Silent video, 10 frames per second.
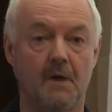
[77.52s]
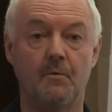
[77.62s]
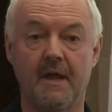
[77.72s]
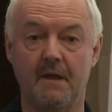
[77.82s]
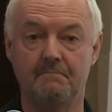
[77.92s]
And
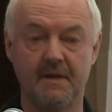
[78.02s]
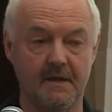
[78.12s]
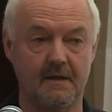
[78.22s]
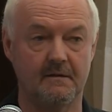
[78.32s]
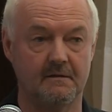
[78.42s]
we're getting
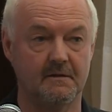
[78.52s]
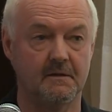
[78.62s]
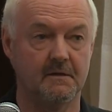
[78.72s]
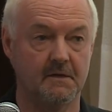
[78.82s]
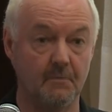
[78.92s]
bigger.
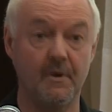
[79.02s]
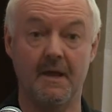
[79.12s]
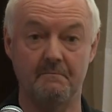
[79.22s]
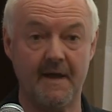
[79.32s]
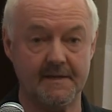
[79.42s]
And we're
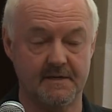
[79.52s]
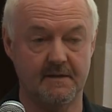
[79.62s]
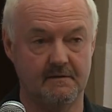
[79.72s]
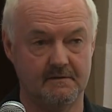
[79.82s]
getting better.